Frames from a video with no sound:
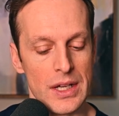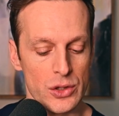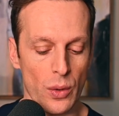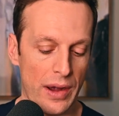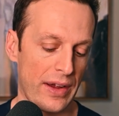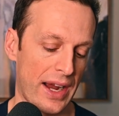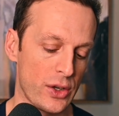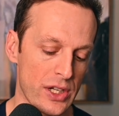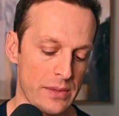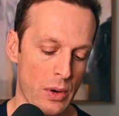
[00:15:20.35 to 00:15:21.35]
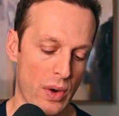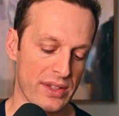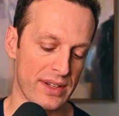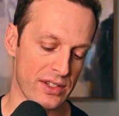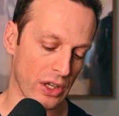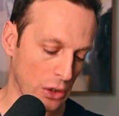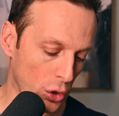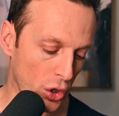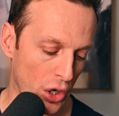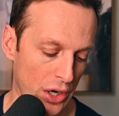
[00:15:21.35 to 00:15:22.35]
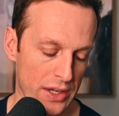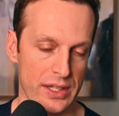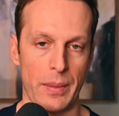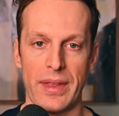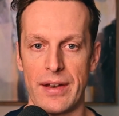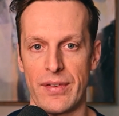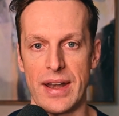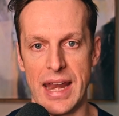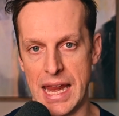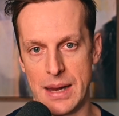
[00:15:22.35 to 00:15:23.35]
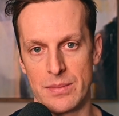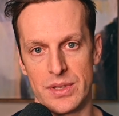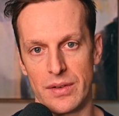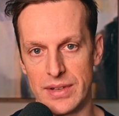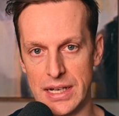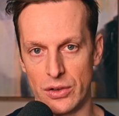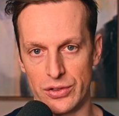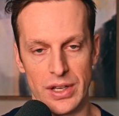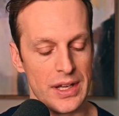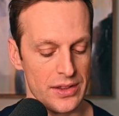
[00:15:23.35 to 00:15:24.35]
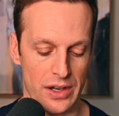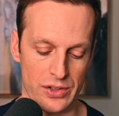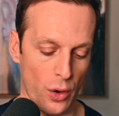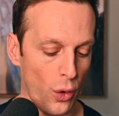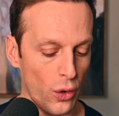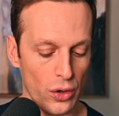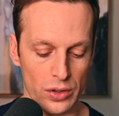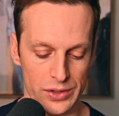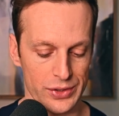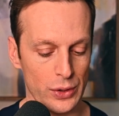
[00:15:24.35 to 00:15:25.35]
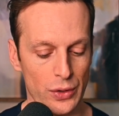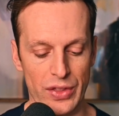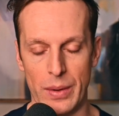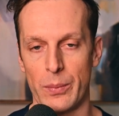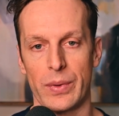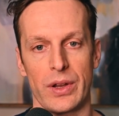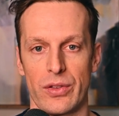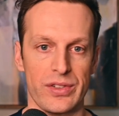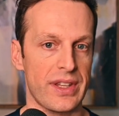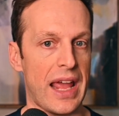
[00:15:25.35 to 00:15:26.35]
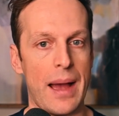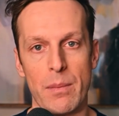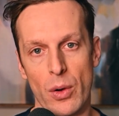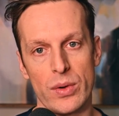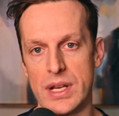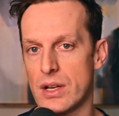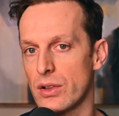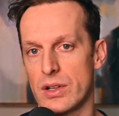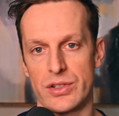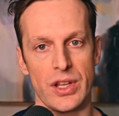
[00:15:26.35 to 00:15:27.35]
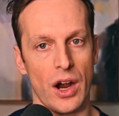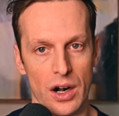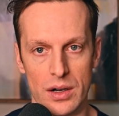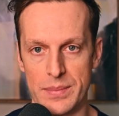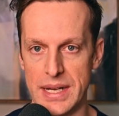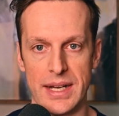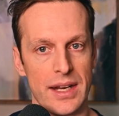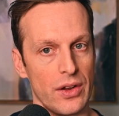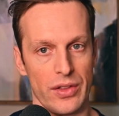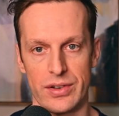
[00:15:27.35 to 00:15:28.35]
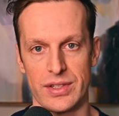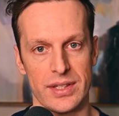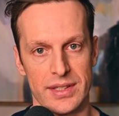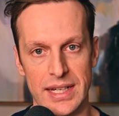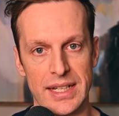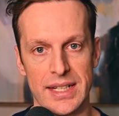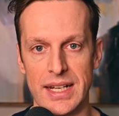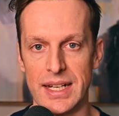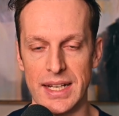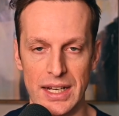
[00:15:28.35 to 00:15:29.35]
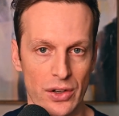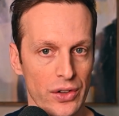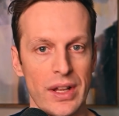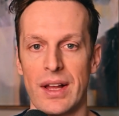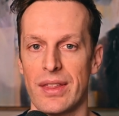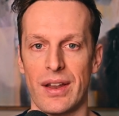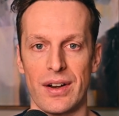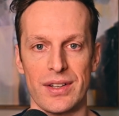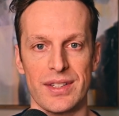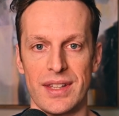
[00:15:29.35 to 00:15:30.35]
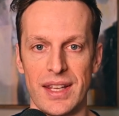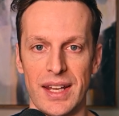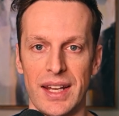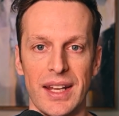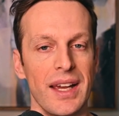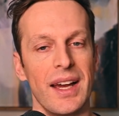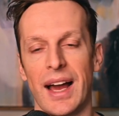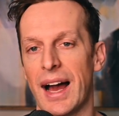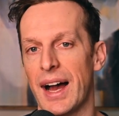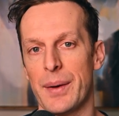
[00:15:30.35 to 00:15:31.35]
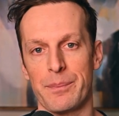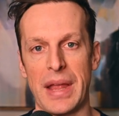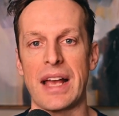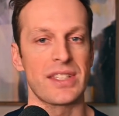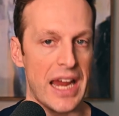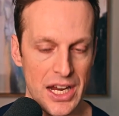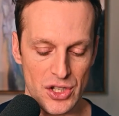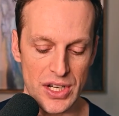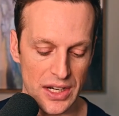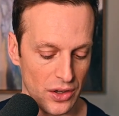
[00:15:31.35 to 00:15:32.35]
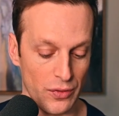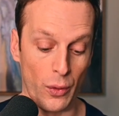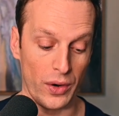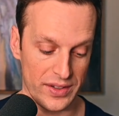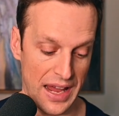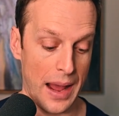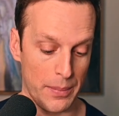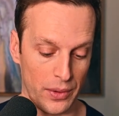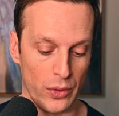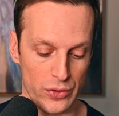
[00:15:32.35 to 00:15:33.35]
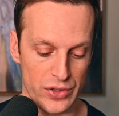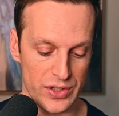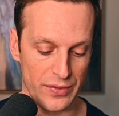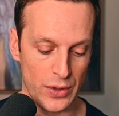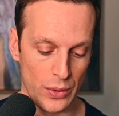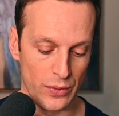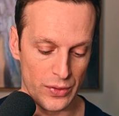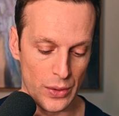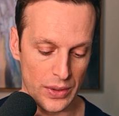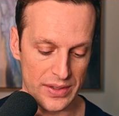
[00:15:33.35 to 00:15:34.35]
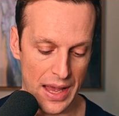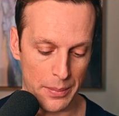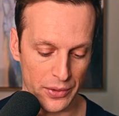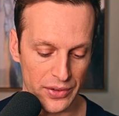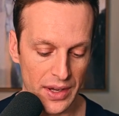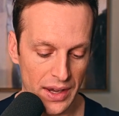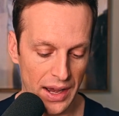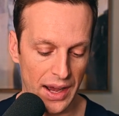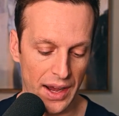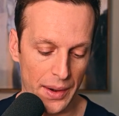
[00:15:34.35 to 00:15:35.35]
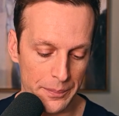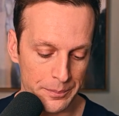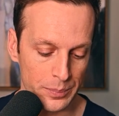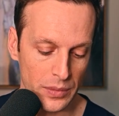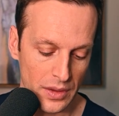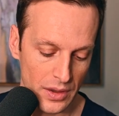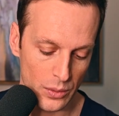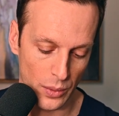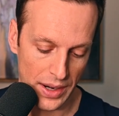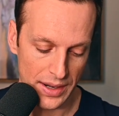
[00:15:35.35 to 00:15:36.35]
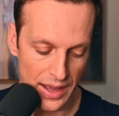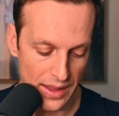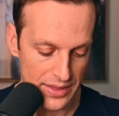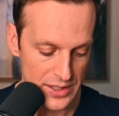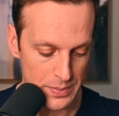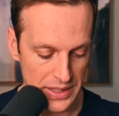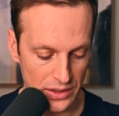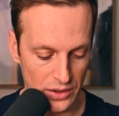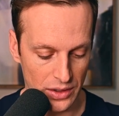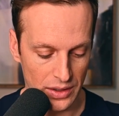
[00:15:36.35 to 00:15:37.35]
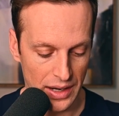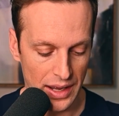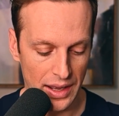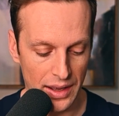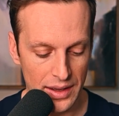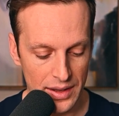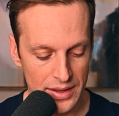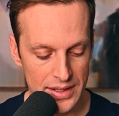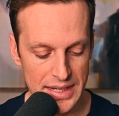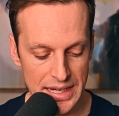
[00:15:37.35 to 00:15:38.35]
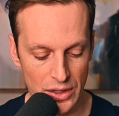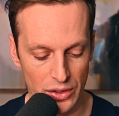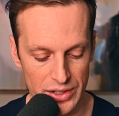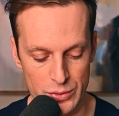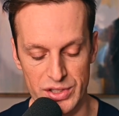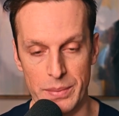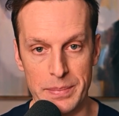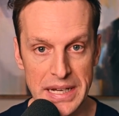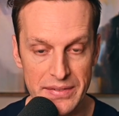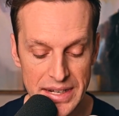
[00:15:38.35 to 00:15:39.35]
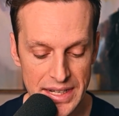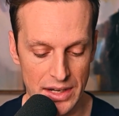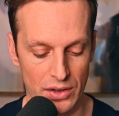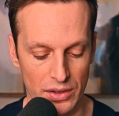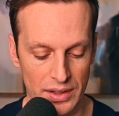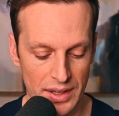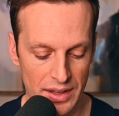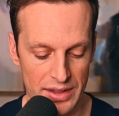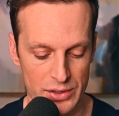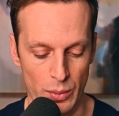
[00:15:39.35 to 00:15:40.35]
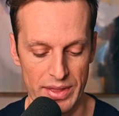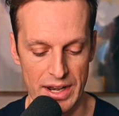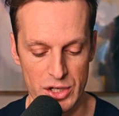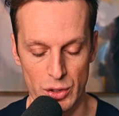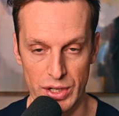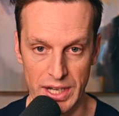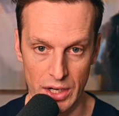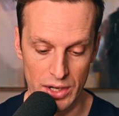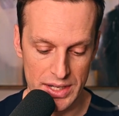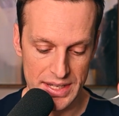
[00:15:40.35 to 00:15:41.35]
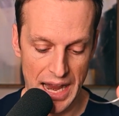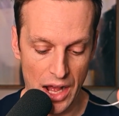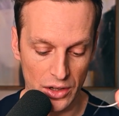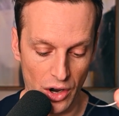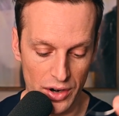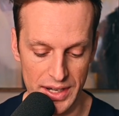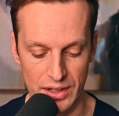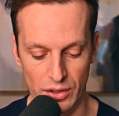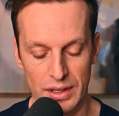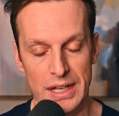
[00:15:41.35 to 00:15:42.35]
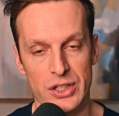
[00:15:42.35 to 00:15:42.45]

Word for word: So I, I do teach my residents to learn some of the different names of needles. There's a whole slew of them. You know, there's the MO needle, there's the RB needle, there's the CT needle, there's the um, SH needle, for example. Those are just a few few examples. Um, right? Uh, this particular uh, needle, this was a BV needle. This one that I showed you here is an LR needle.